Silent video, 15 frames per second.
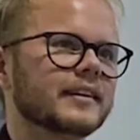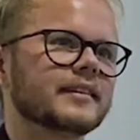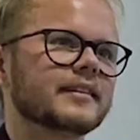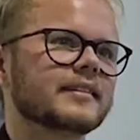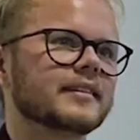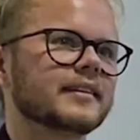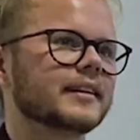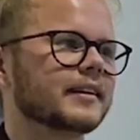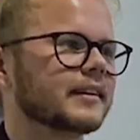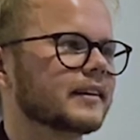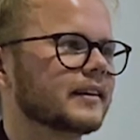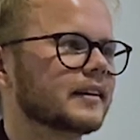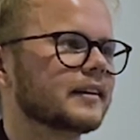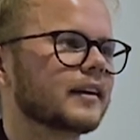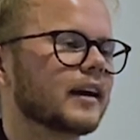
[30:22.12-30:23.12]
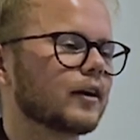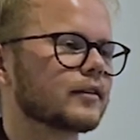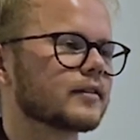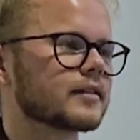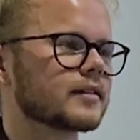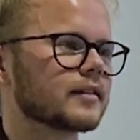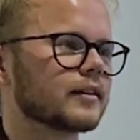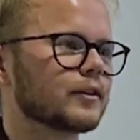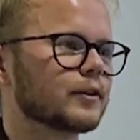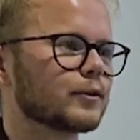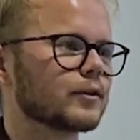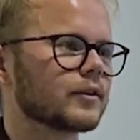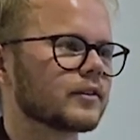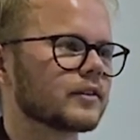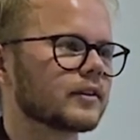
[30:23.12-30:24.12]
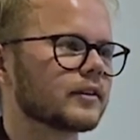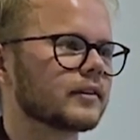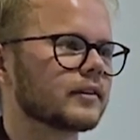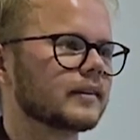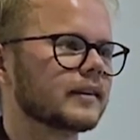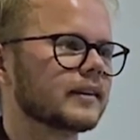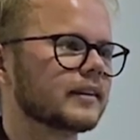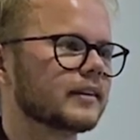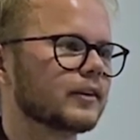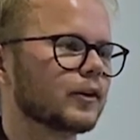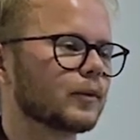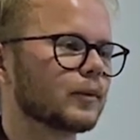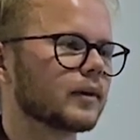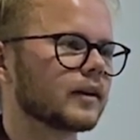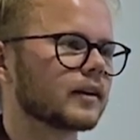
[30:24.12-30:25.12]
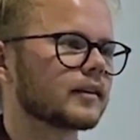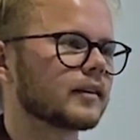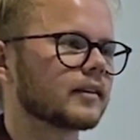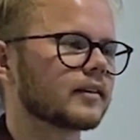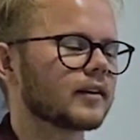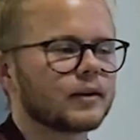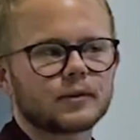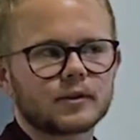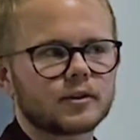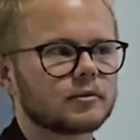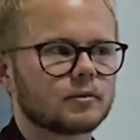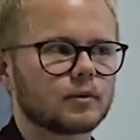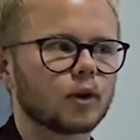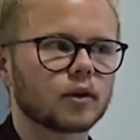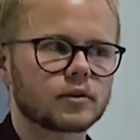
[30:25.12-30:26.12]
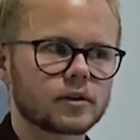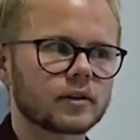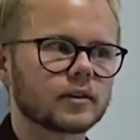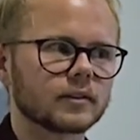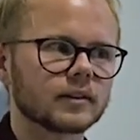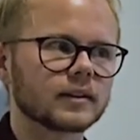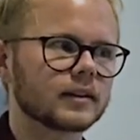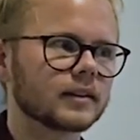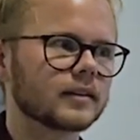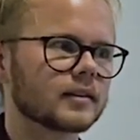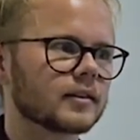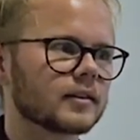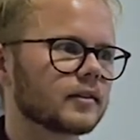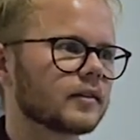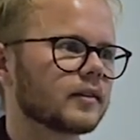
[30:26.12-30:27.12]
that say house is a neutral zone, no work. That sounds logical, at least.